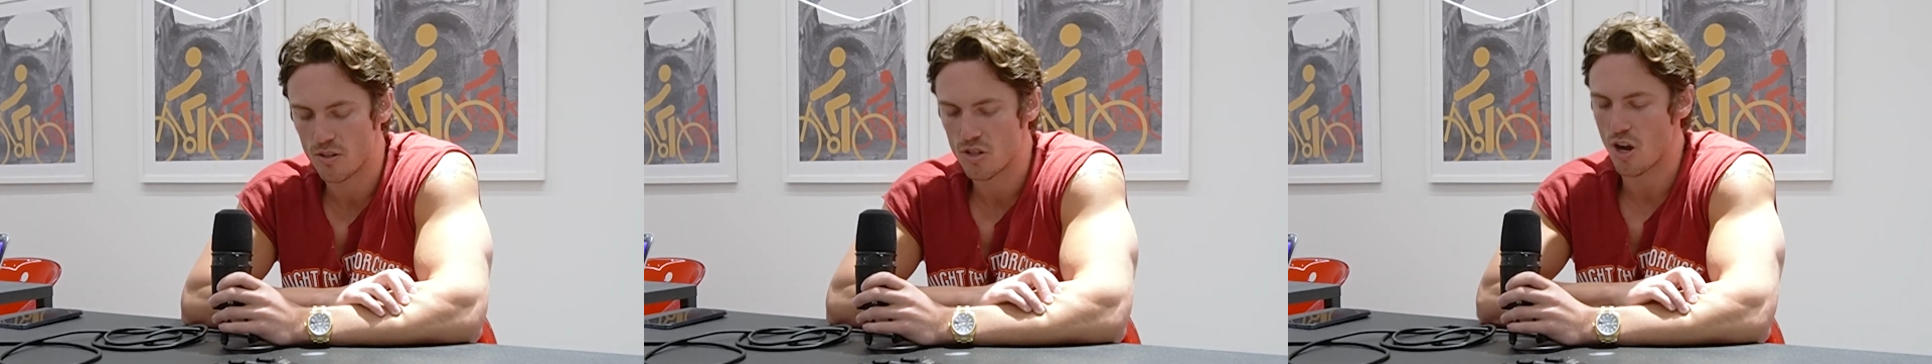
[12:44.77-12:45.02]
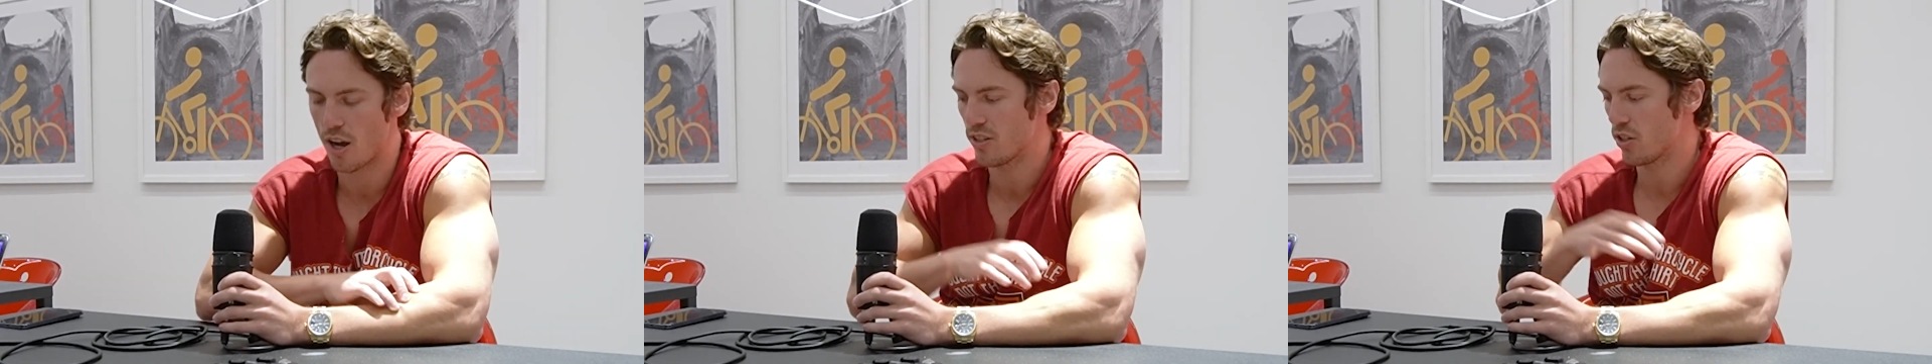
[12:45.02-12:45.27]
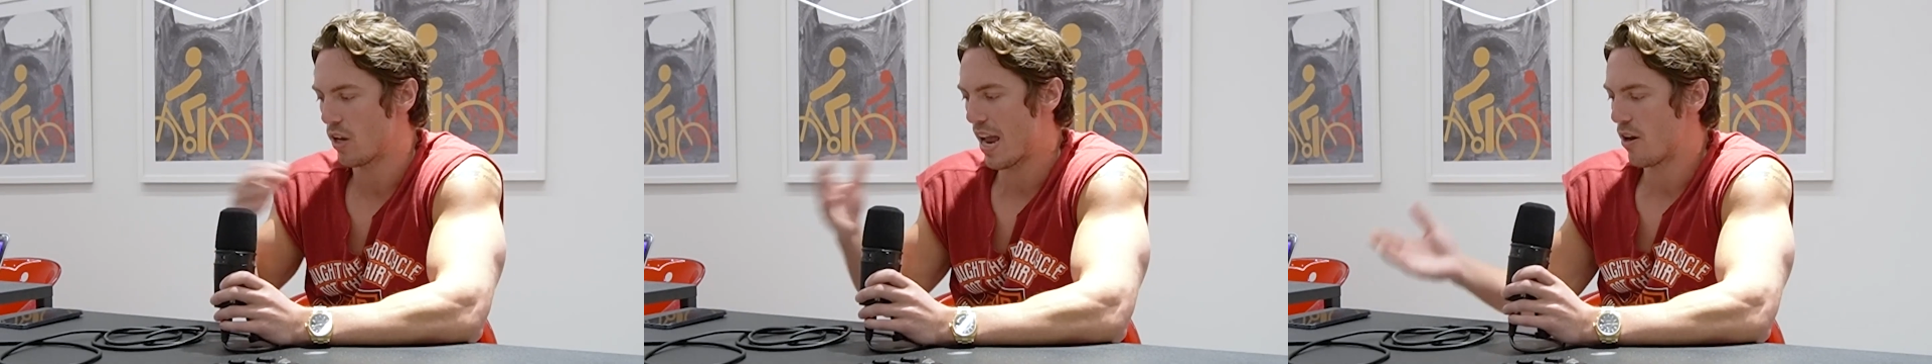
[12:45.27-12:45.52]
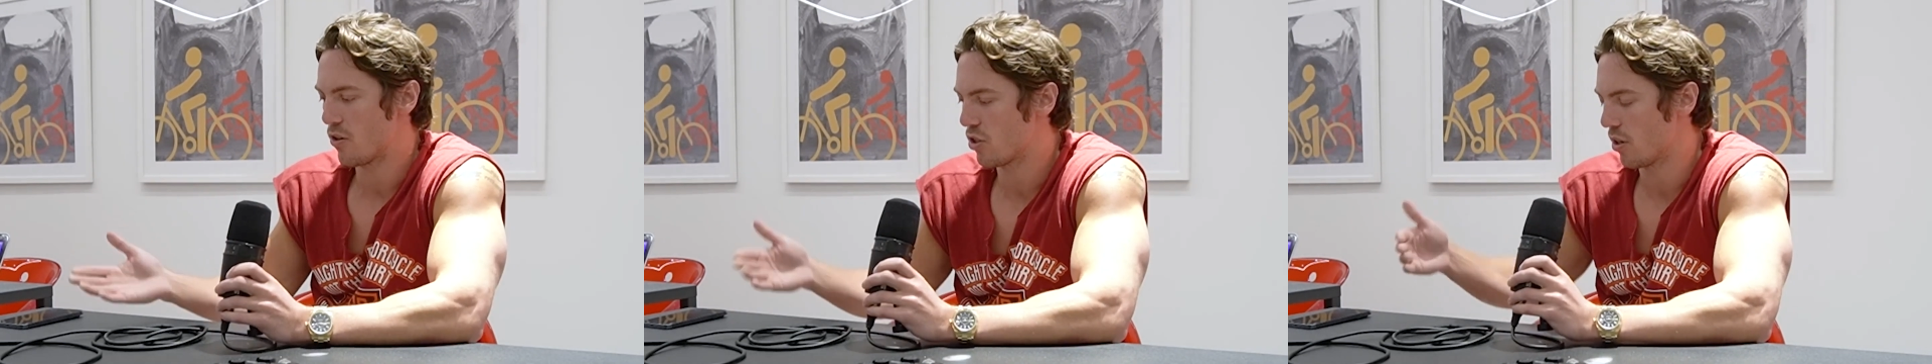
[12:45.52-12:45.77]
not
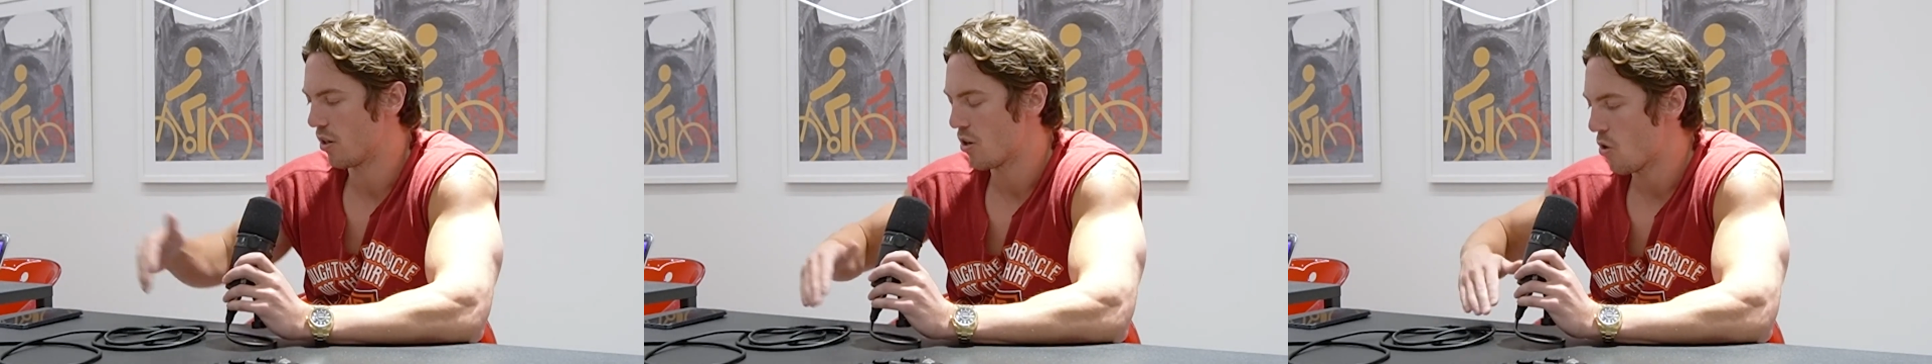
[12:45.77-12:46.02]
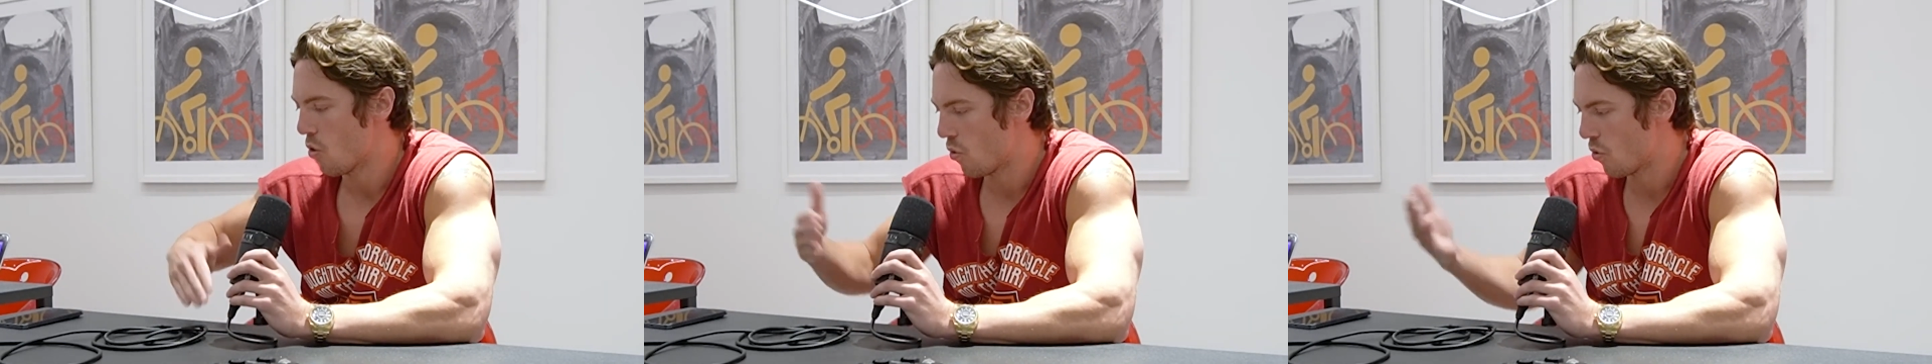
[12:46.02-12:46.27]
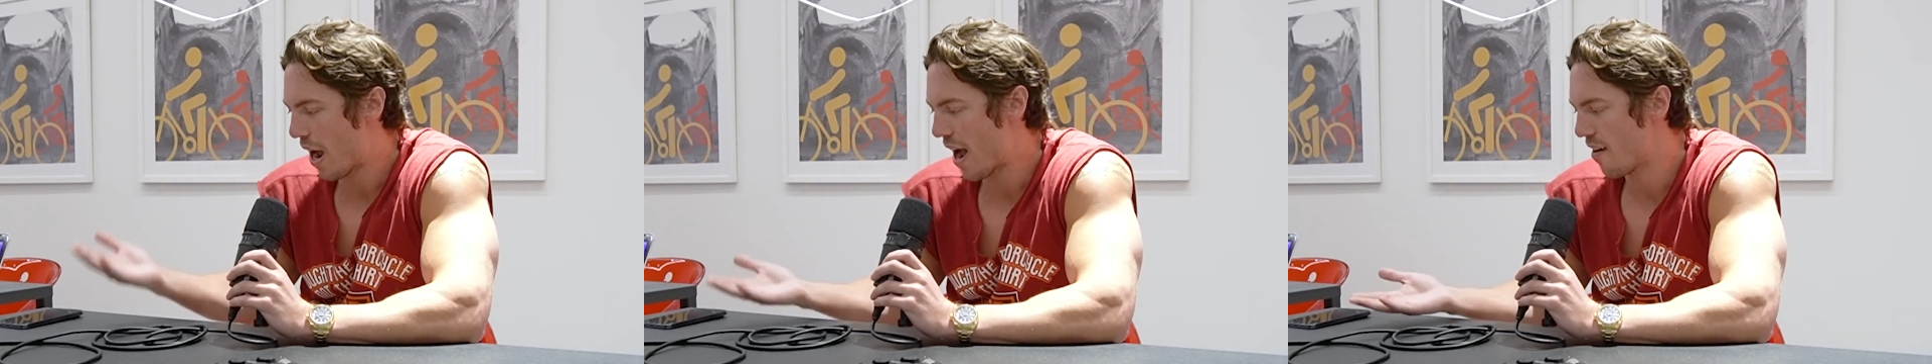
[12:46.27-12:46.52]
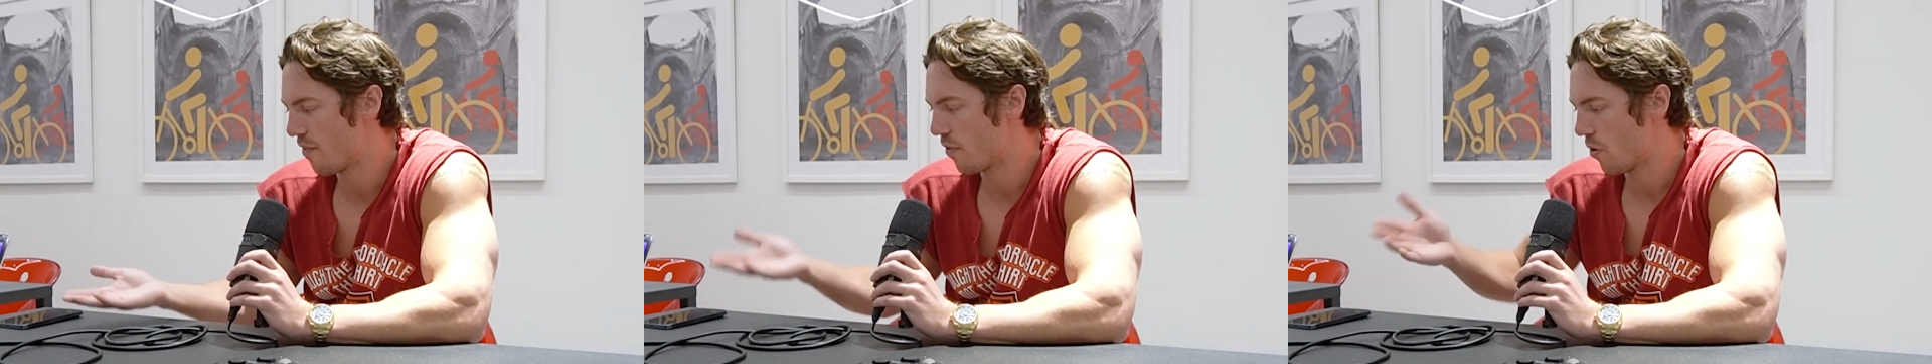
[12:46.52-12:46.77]
to
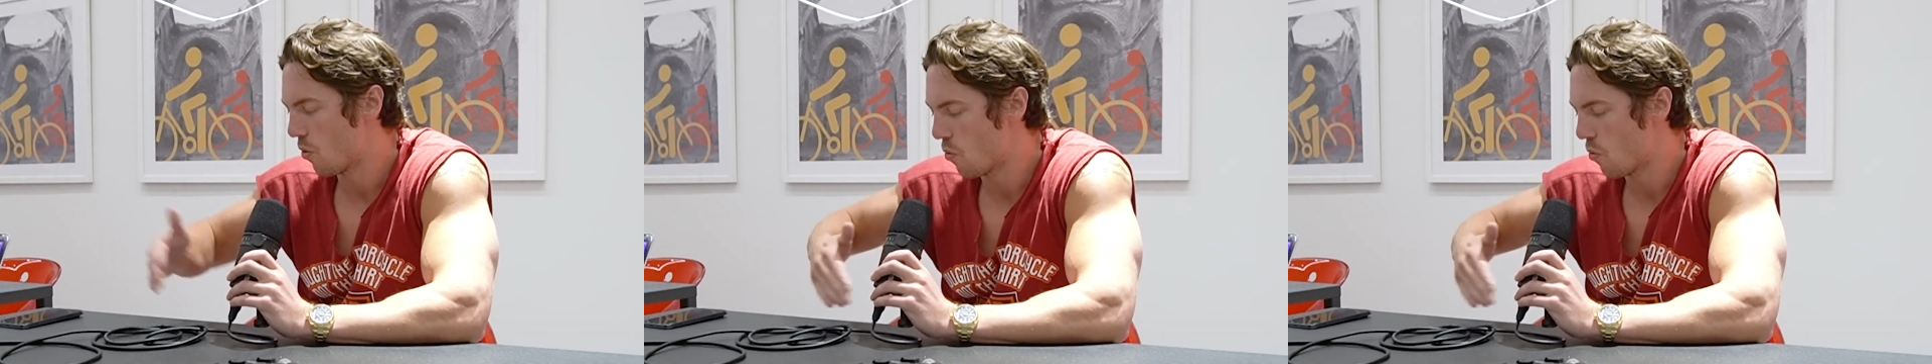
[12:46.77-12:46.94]
have